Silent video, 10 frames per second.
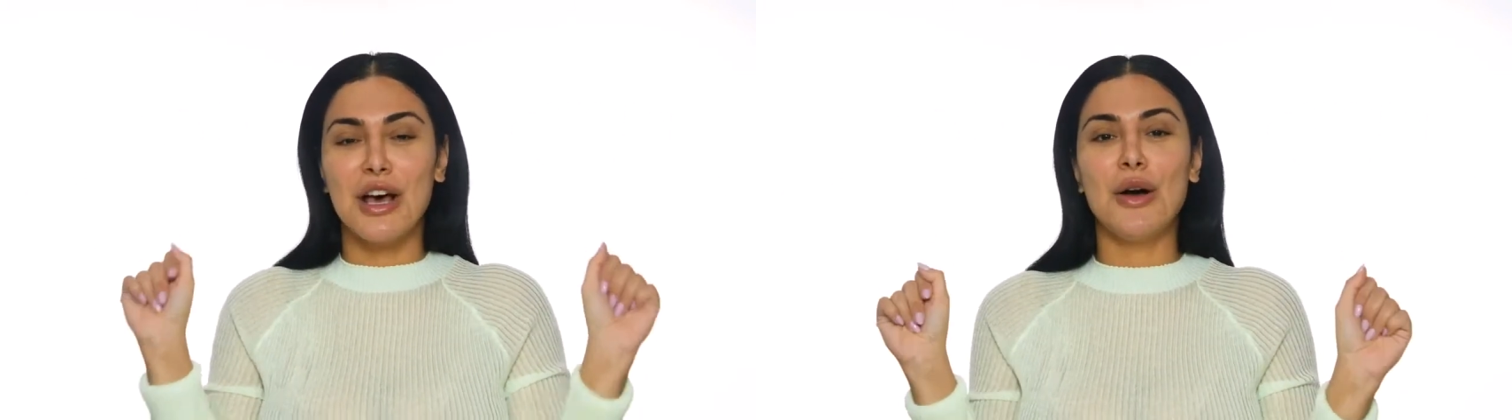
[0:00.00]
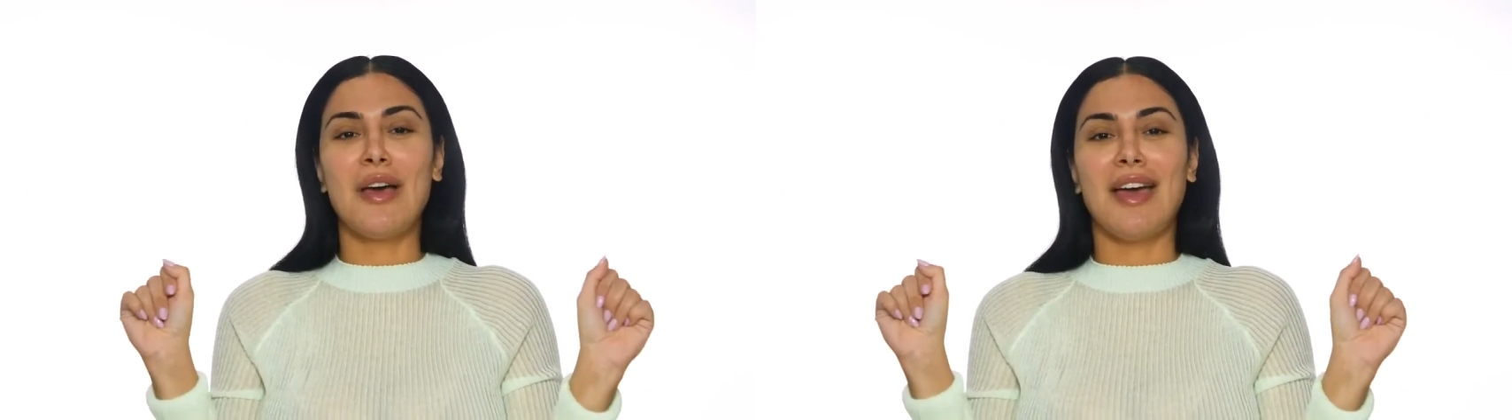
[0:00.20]

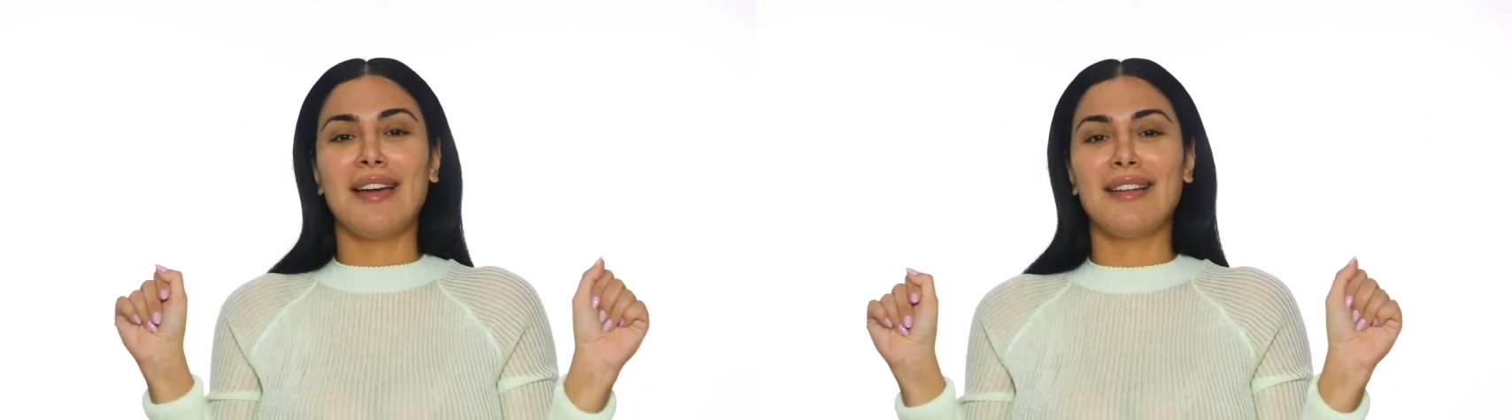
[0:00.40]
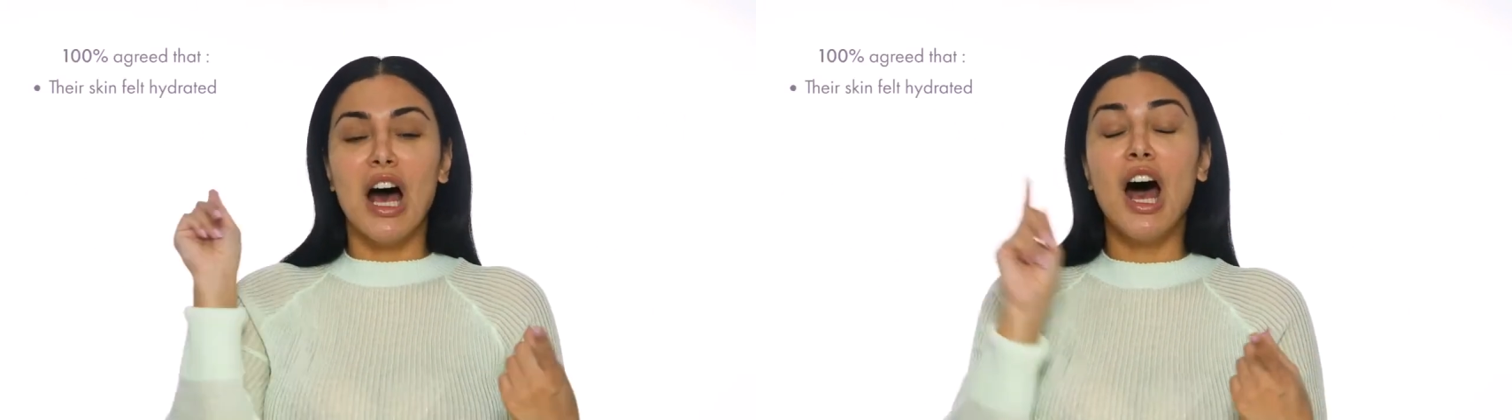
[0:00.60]

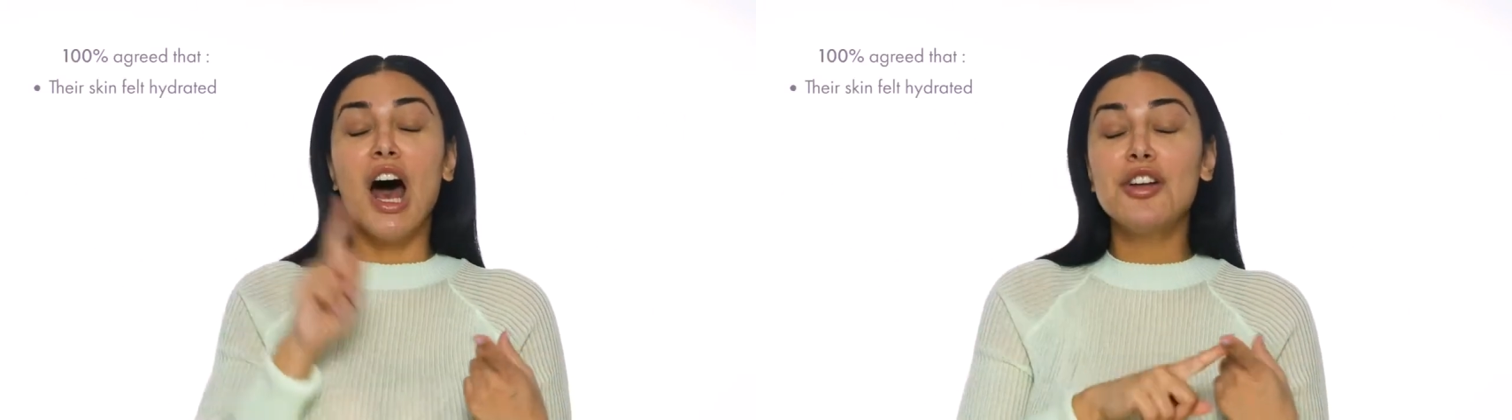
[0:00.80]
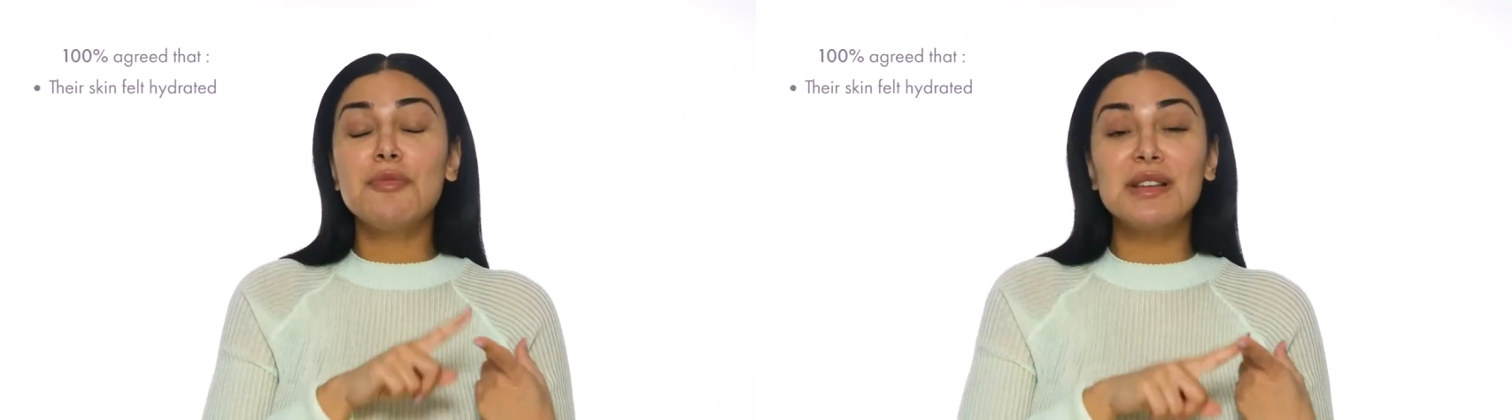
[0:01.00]
Okay,
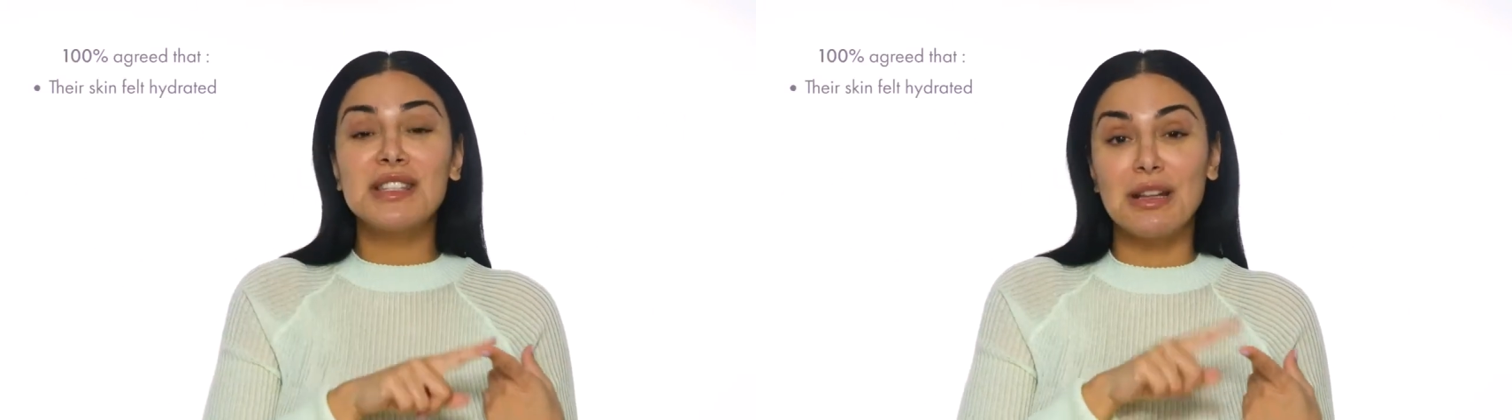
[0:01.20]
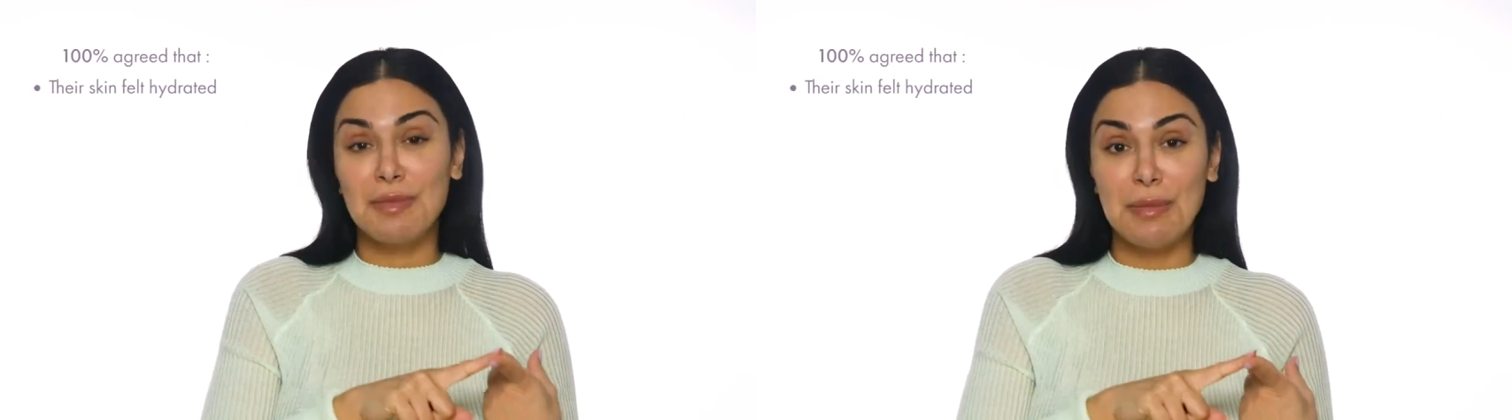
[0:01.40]

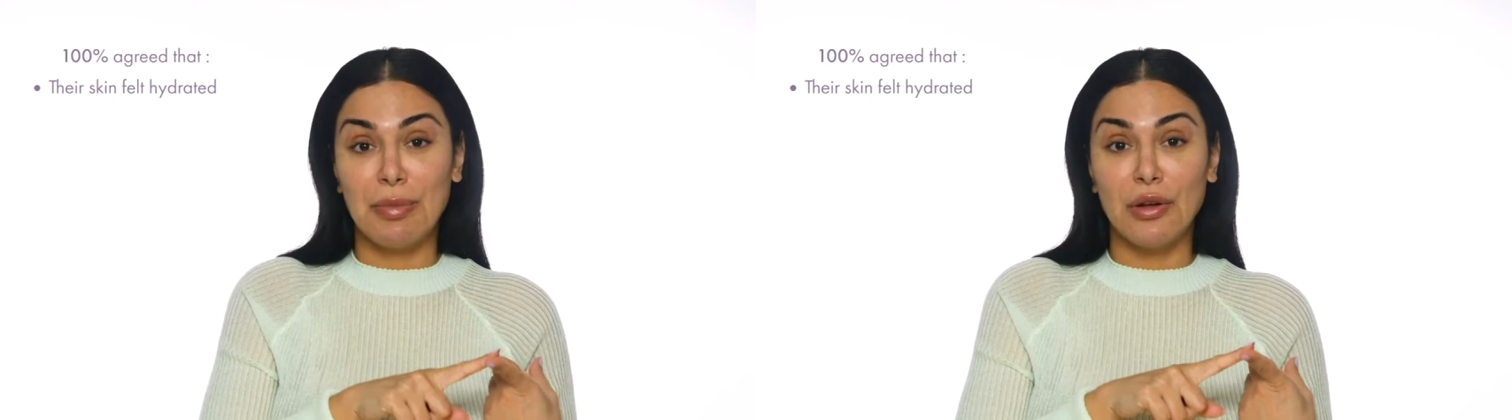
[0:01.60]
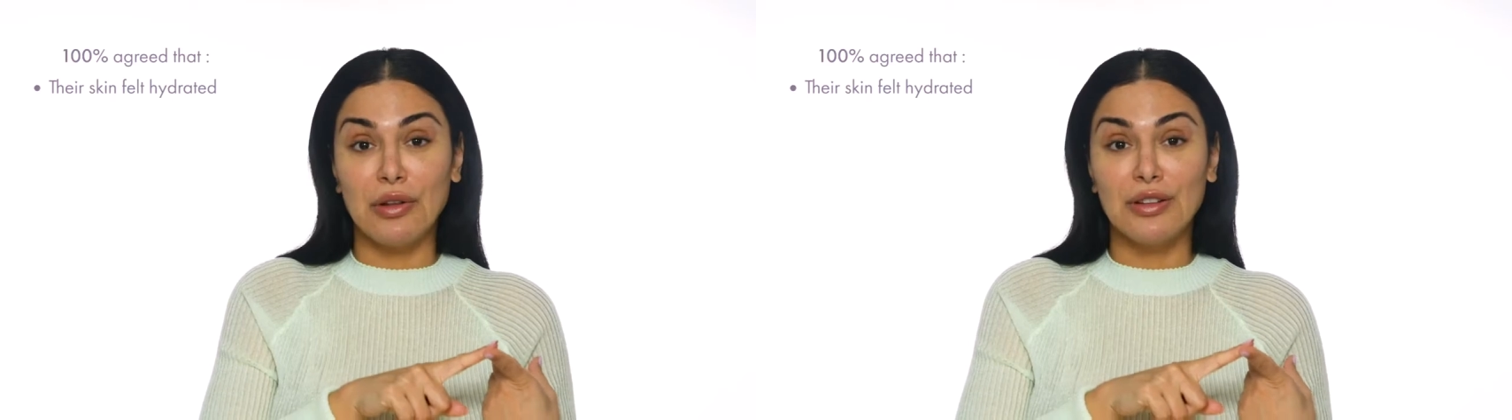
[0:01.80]
100% of
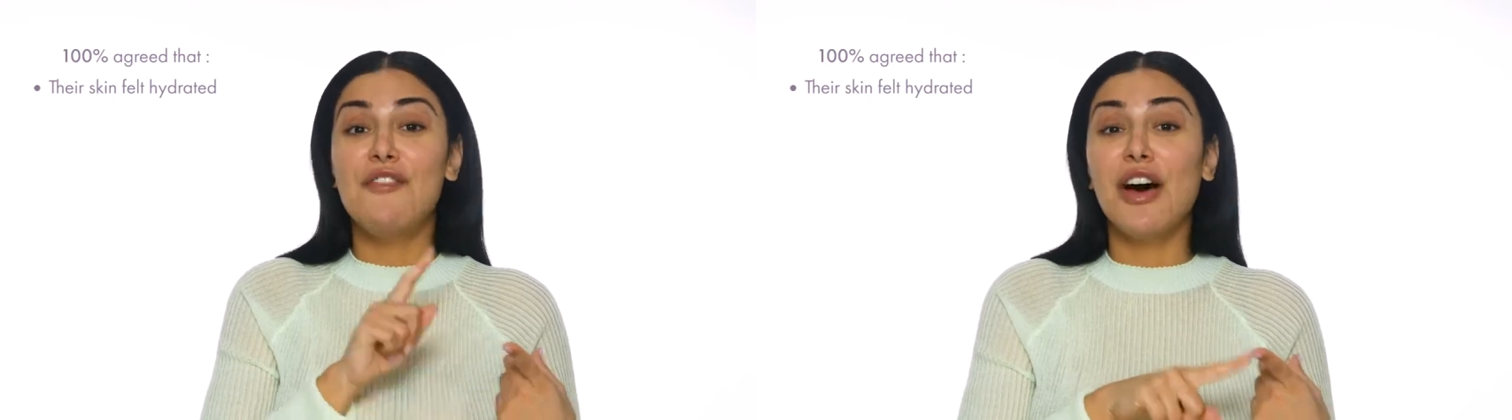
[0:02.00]
people